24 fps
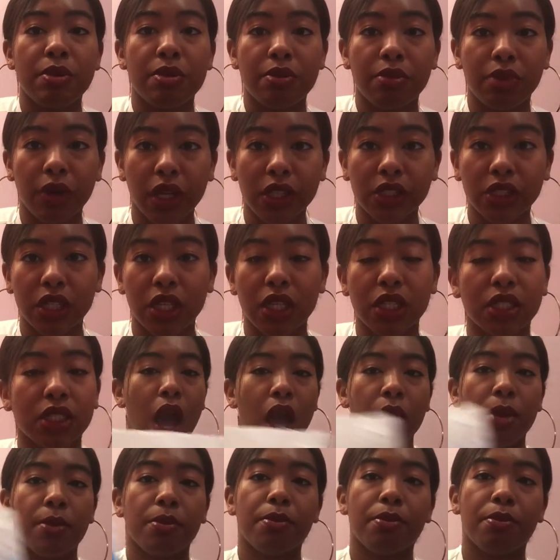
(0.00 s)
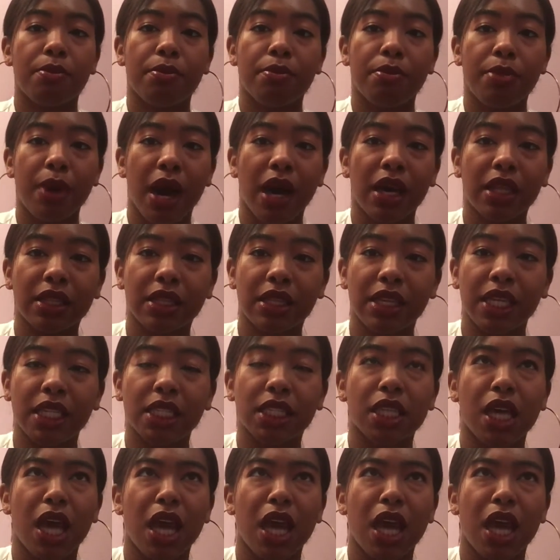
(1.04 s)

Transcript: brushes. I bought this.